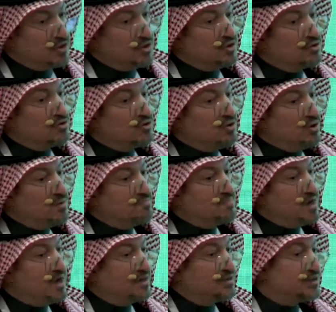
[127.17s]
Now
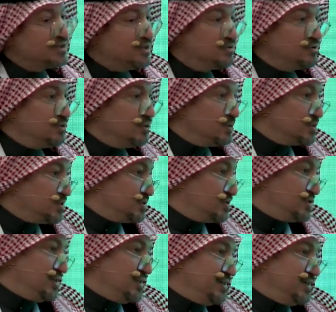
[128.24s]
imagine in
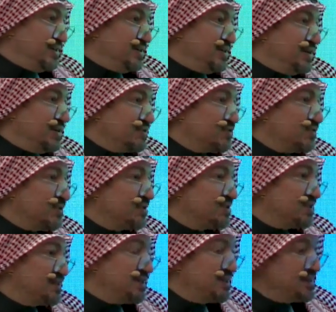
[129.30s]
those
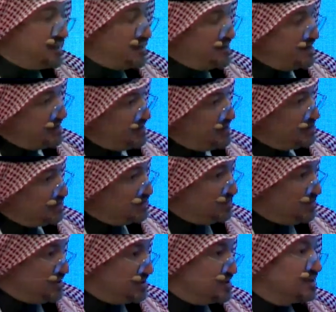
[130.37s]
20 to
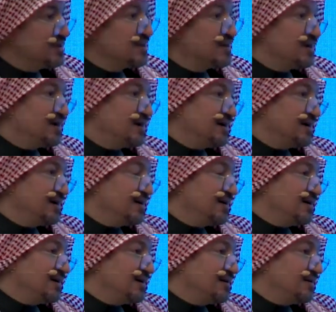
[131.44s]

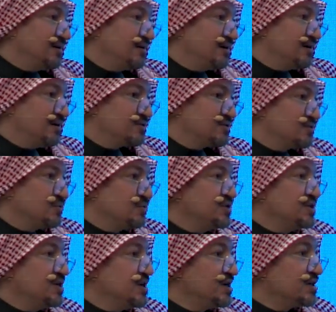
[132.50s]
22
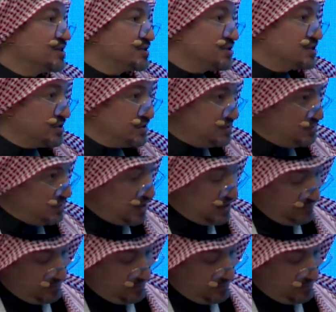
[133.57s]
years, right?